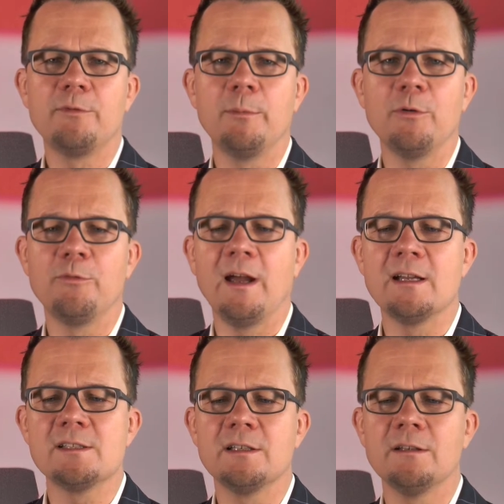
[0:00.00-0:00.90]
from your
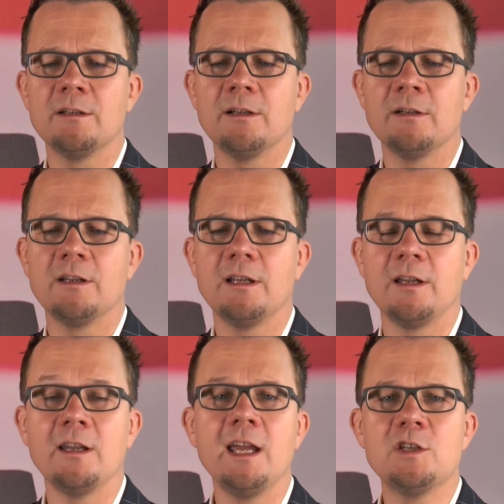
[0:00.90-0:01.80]
fans and get
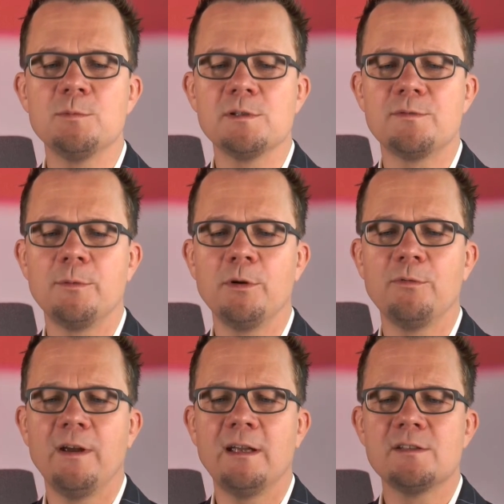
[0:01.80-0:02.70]
engagements from your
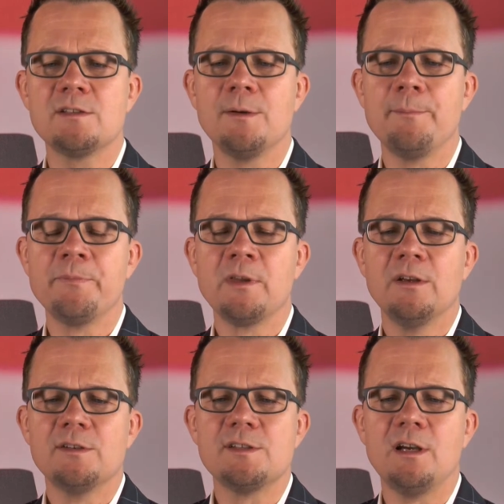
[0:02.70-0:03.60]
fans.
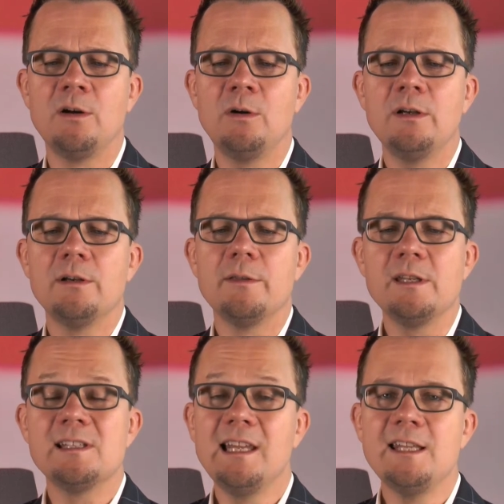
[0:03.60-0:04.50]
So
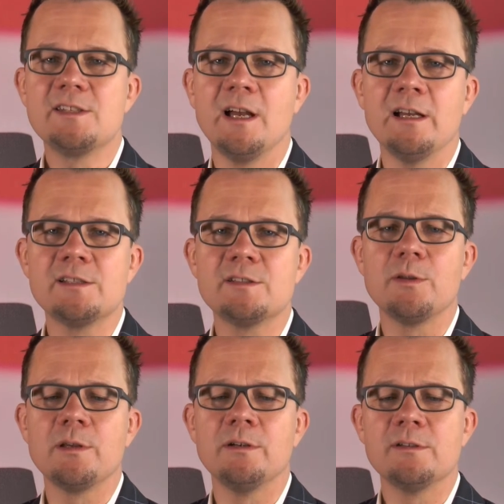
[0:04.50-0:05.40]
this leads us
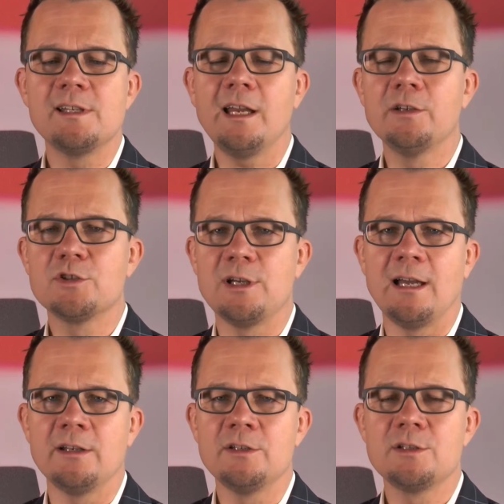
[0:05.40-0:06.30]
the second
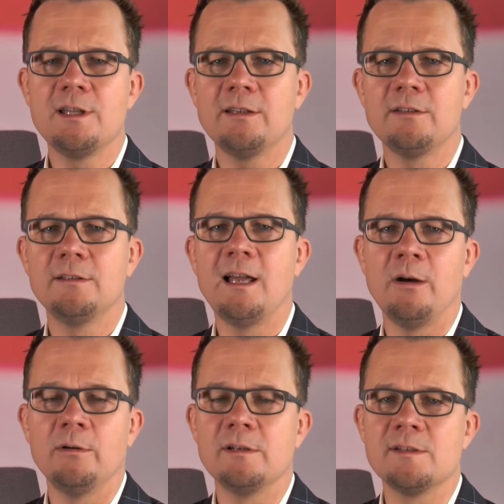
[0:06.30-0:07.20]
challenge that
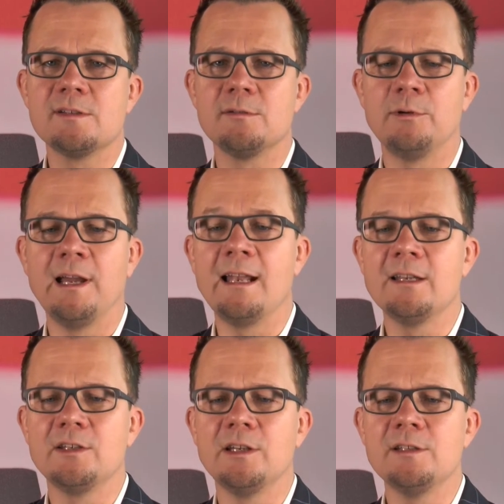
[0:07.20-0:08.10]
now is
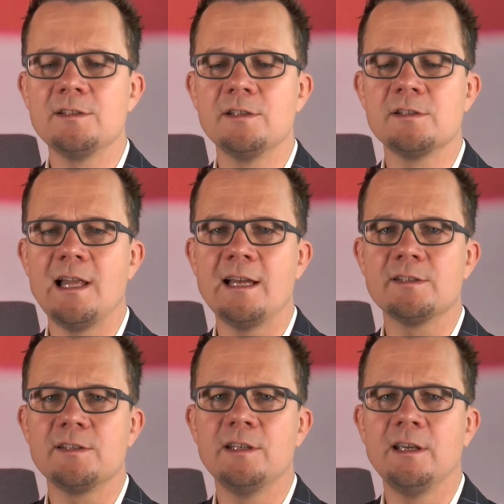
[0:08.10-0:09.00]
reality since
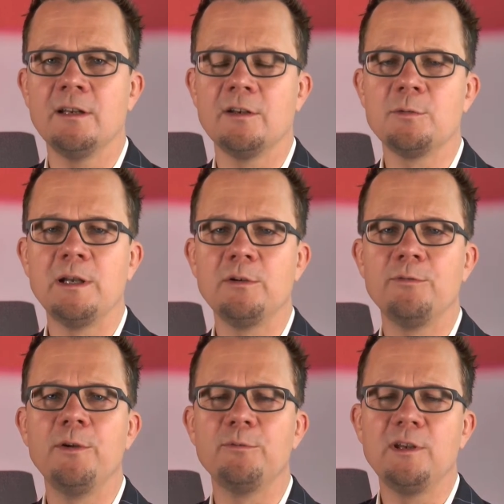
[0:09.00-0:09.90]
last year, and in
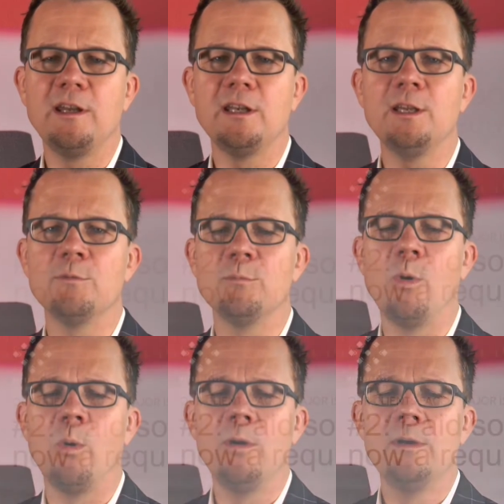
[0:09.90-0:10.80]
2015 even
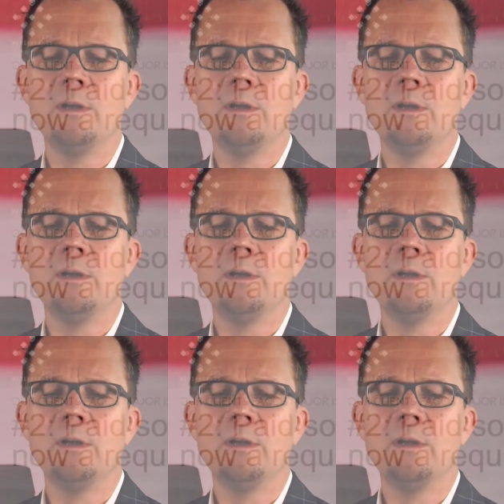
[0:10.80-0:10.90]
more.